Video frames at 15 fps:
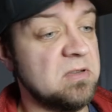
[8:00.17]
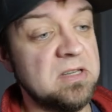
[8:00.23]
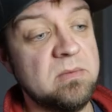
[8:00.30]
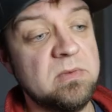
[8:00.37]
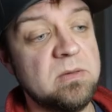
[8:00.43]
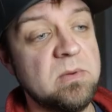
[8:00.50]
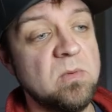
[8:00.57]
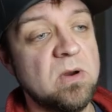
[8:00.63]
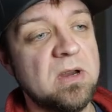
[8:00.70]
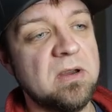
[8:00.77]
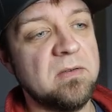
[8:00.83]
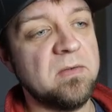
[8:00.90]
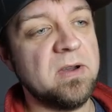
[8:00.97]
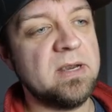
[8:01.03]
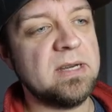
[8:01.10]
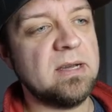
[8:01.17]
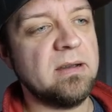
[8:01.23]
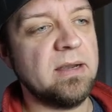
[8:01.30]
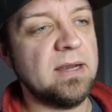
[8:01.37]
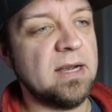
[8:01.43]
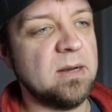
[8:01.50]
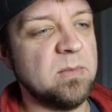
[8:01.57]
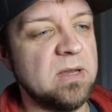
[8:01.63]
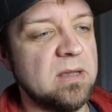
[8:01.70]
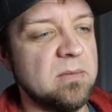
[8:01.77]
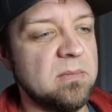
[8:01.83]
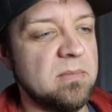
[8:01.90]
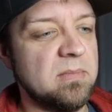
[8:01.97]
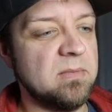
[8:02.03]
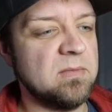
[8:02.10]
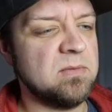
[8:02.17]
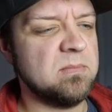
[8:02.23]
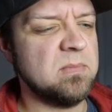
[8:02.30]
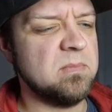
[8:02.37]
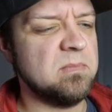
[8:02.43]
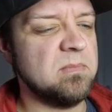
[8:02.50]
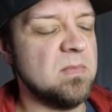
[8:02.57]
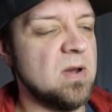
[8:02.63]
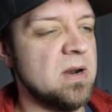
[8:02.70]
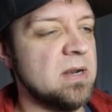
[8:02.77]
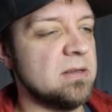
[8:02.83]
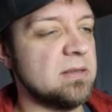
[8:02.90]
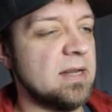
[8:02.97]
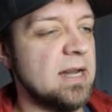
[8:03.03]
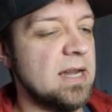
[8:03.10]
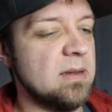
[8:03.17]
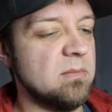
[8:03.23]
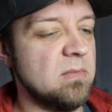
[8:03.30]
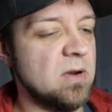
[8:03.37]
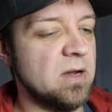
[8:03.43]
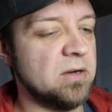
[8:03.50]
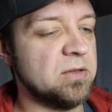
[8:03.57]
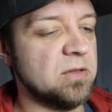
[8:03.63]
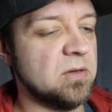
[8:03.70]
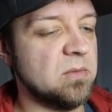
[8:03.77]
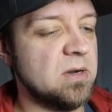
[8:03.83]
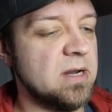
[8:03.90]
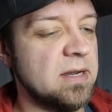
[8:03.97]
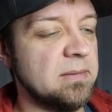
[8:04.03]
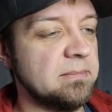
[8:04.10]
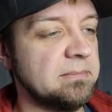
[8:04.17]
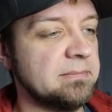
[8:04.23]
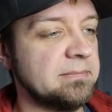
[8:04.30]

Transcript: It seems to be working fine now. I gotta be honest, I am not sure why.